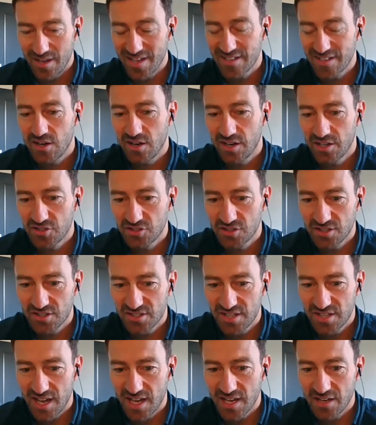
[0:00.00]
is hydrogen
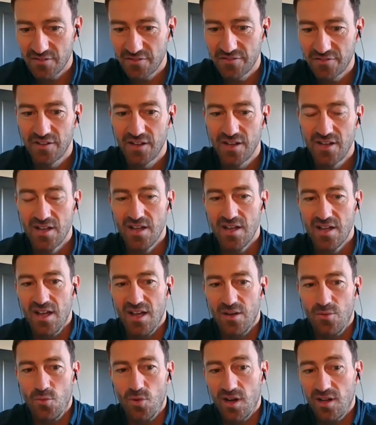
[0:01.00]
safe?
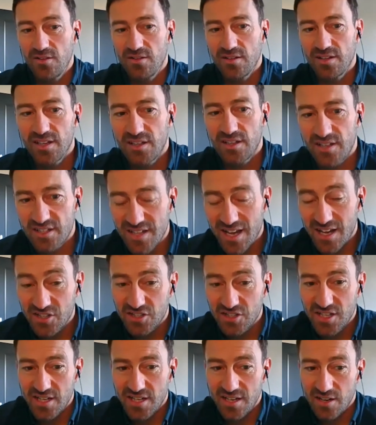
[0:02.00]
Well, there's
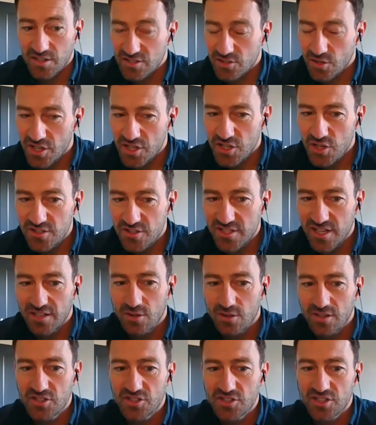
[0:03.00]
actually, it's not a new
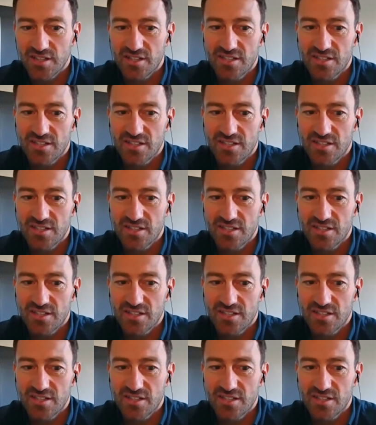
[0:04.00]
technology.